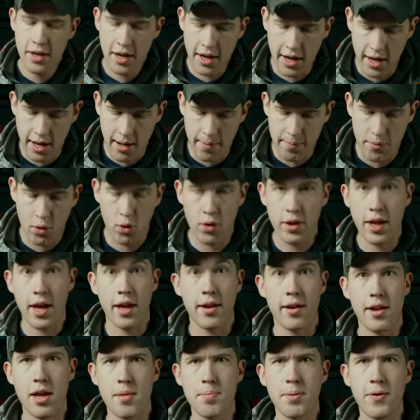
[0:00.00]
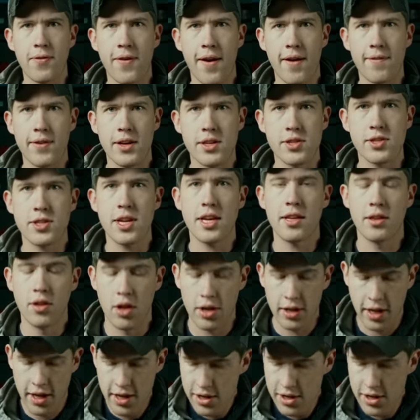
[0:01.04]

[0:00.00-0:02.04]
um, or that MP5 SD look.